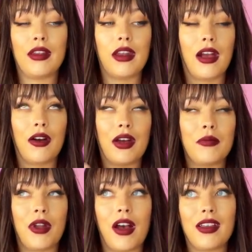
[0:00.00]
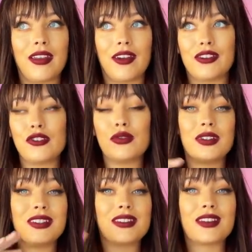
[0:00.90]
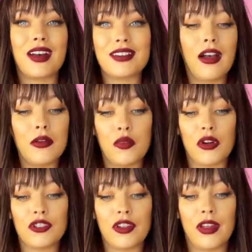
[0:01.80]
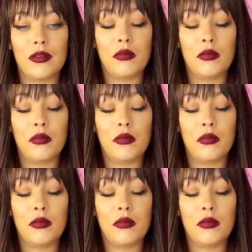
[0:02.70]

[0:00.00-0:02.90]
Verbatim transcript: Now, I'm not here to discuss abortion,